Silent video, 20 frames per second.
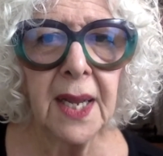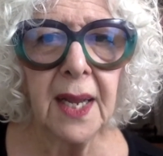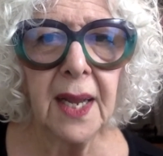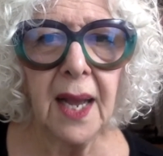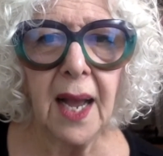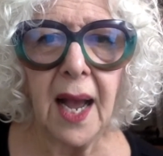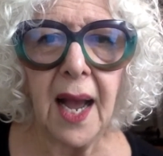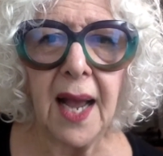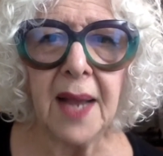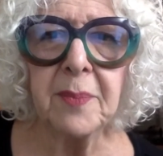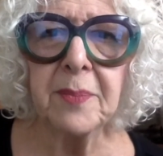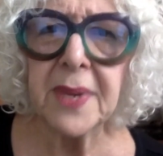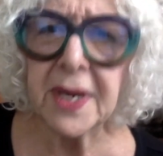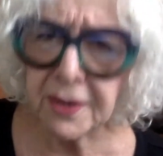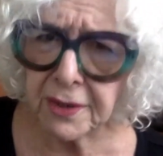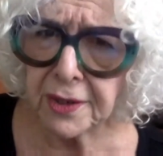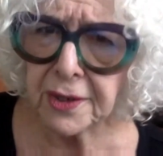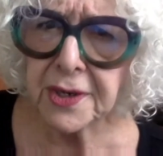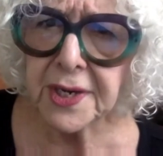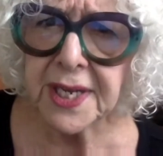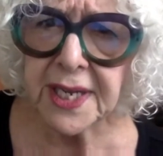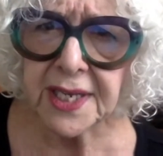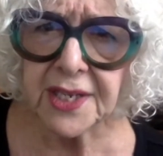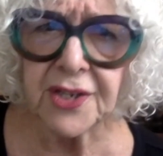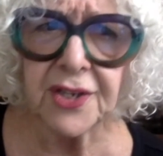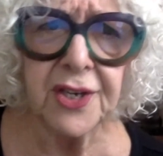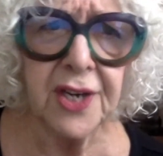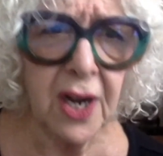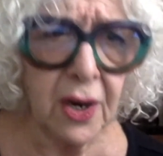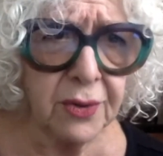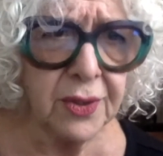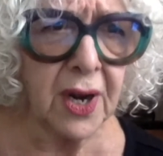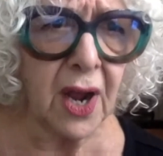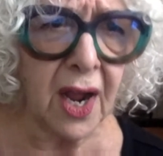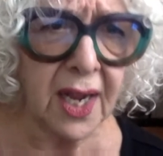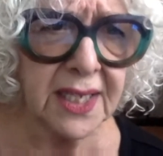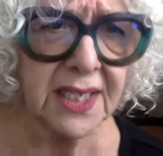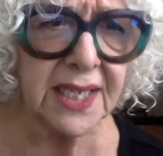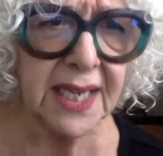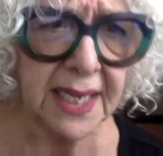I mirrored his
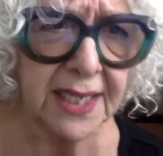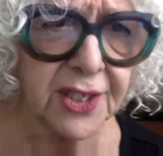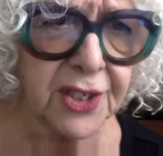no-nonsense